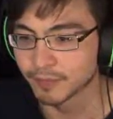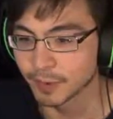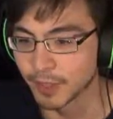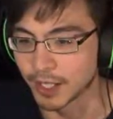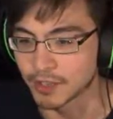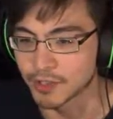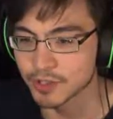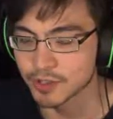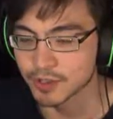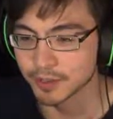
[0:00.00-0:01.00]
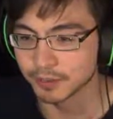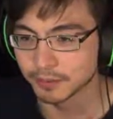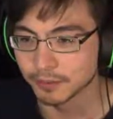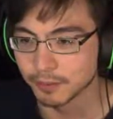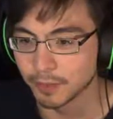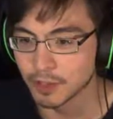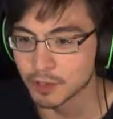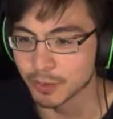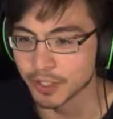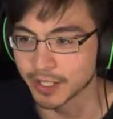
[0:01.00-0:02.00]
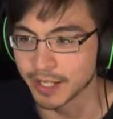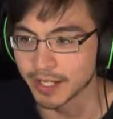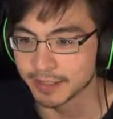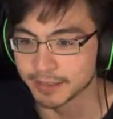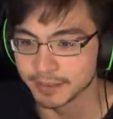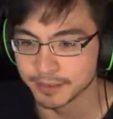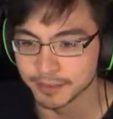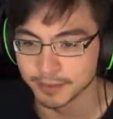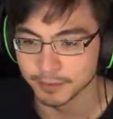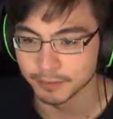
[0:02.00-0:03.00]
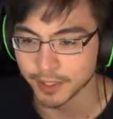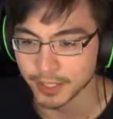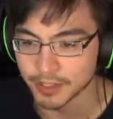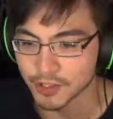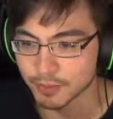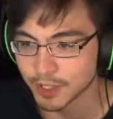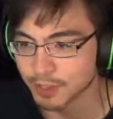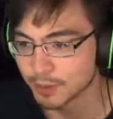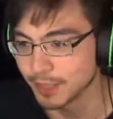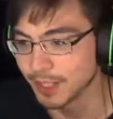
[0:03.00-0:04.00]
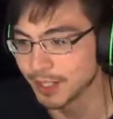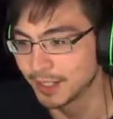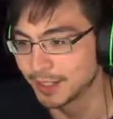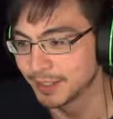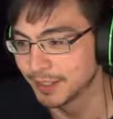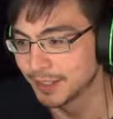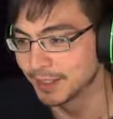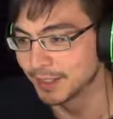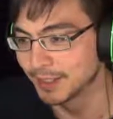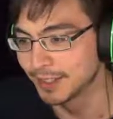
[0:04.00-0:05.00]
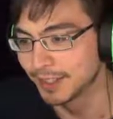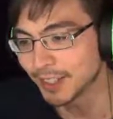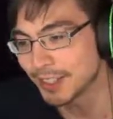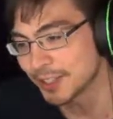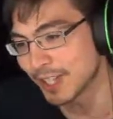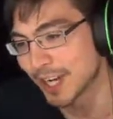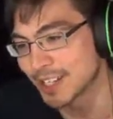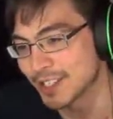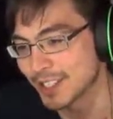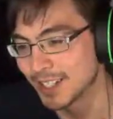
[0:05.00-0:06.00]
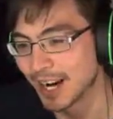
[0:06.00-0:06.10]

What else? What else are we looking at? What else? What else are we? Look at you guys.